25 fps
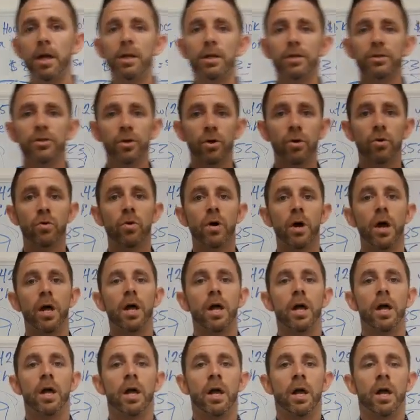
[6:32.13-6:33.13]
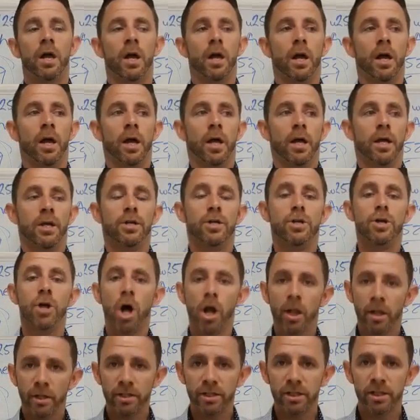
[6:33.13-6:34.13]
So
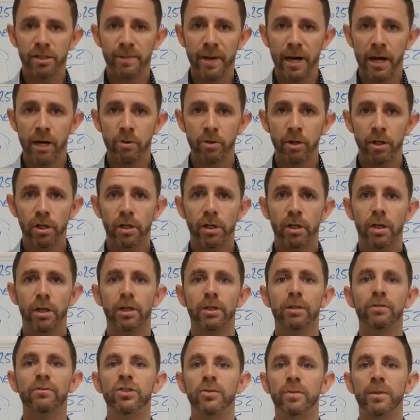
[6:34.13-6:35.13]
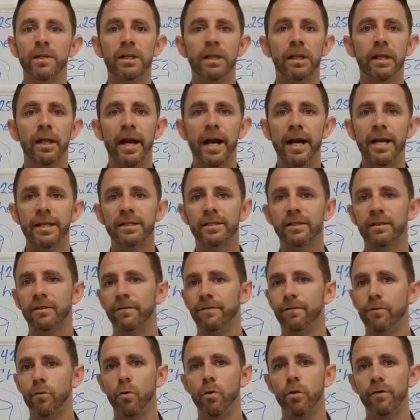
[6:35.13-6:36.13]
knowledge is power. You've spent the last
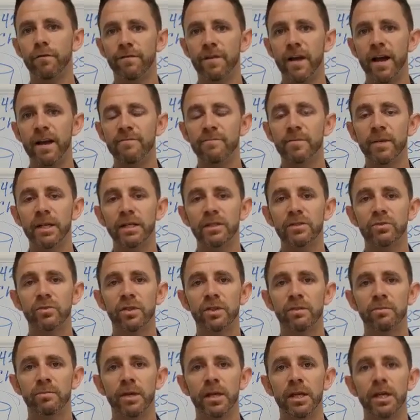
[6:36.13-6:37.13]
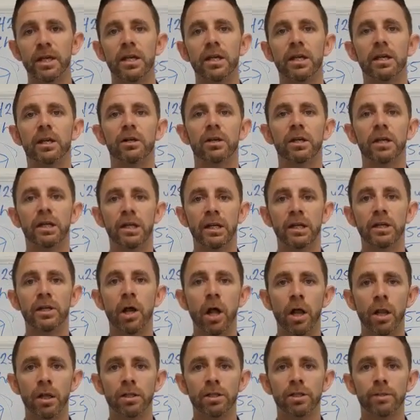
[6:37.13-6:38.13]
4 or 5 minutes with me here getting
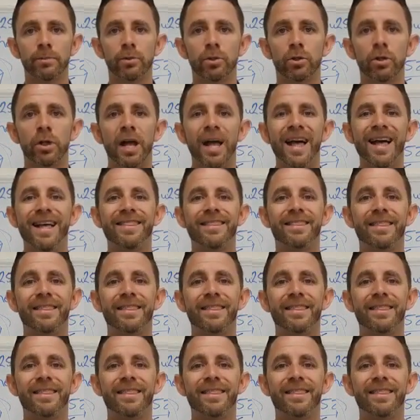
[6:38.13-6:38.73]
knowledgeable.